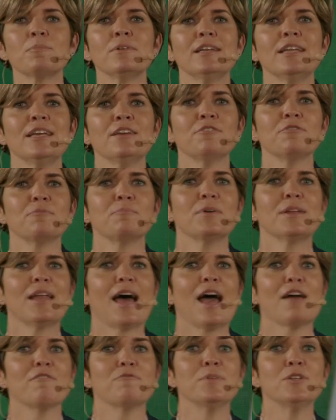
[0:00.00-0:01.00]
I believe, but
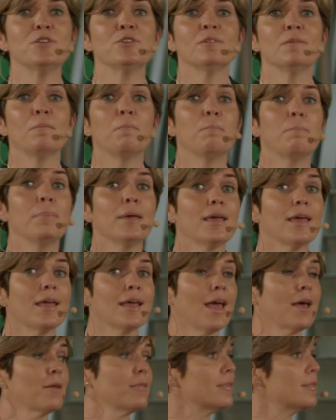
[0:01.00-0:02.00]
I've been
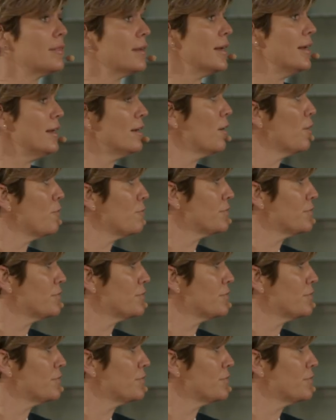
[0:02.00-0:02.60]
picking out three